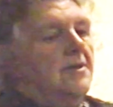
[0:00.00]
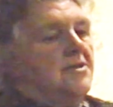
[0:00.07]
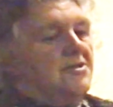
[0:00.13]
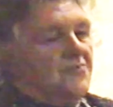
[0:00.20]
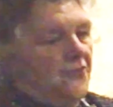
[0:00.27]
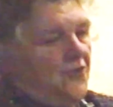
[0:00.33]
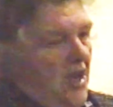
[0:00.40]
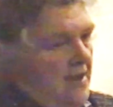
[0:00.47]

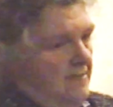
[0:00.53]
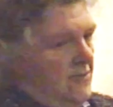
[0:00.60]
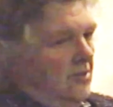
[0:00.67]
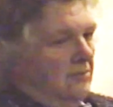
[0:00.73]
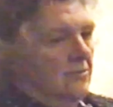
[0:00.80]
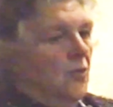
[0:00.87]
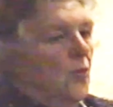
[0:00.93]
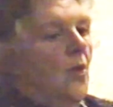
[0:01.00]
is frame
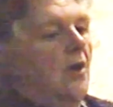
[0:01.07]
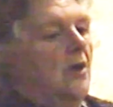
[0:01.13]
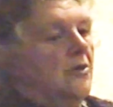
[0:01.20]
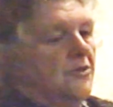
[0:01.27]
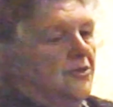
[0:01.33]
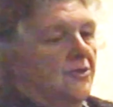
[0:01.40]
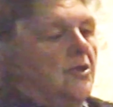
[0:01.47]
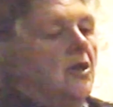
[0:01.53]
number
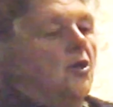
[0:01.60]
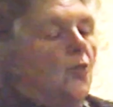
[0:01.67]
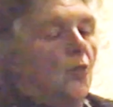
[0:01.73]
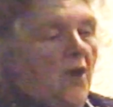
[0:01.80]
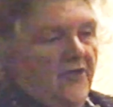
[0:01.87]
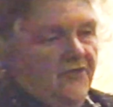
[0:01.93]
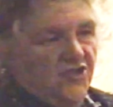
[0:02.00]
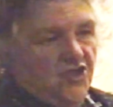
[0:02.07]
1,
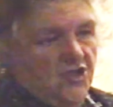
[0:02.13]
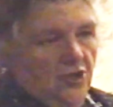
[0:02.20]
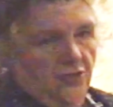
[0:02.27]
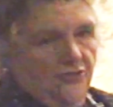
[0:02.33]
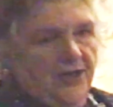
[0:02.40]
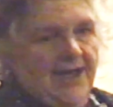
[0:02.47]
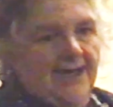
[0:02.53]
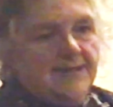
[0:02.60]
where the
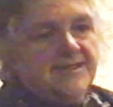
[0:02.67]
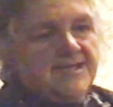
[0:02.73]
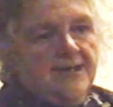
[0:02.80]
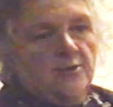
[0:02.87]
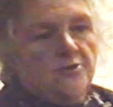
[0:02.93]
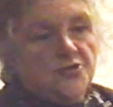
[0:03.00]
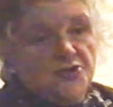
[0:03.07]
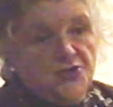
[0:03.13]
children act
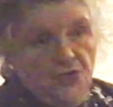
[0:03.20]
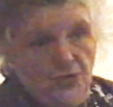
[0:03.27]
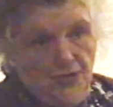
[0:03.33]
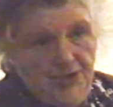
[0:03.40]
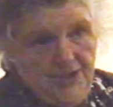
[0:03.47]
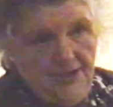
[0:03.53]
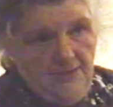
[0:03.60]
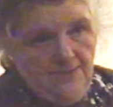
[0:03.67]
out the
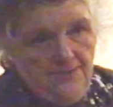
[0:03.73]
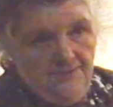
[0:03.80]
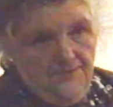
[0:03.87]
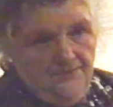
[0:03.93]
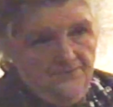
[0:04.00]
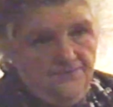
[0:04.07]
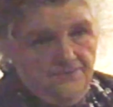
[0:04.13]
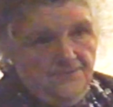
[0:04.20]
story.
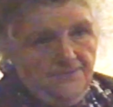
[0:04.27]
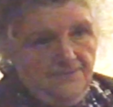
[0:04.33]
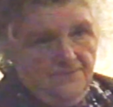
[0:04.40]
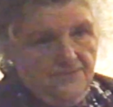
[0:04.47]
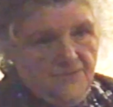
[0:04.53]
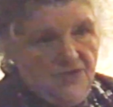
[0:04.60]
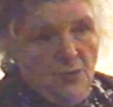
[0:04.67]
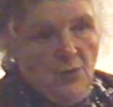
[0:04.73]

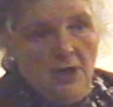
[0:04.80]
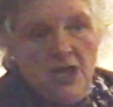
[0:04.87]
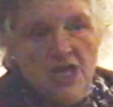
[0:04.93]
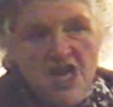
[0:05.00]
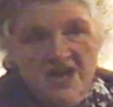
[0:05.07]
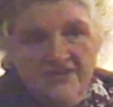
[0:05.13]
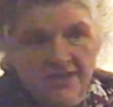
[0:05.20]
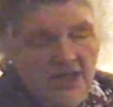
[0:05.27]
They
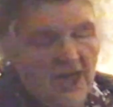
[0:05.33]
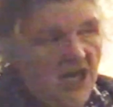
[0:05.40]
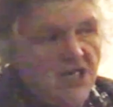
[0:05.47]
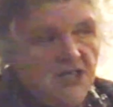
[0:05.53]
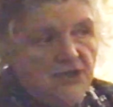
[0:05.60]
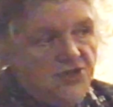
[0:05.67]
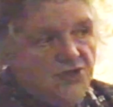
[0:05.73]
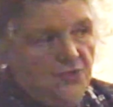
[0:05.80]
will never
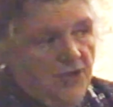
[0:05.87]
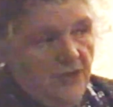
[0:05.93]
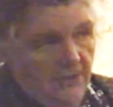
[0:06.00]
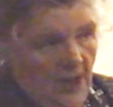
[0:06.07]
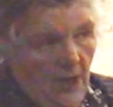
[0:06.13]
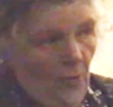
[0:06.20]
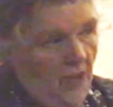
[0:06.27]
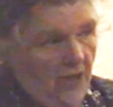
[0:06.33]
get into it
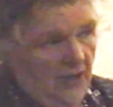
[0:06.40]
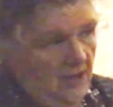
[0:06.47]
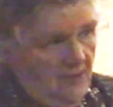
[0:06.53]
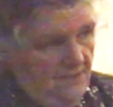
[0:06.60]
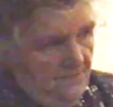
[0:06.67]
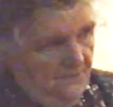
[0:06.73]
that way.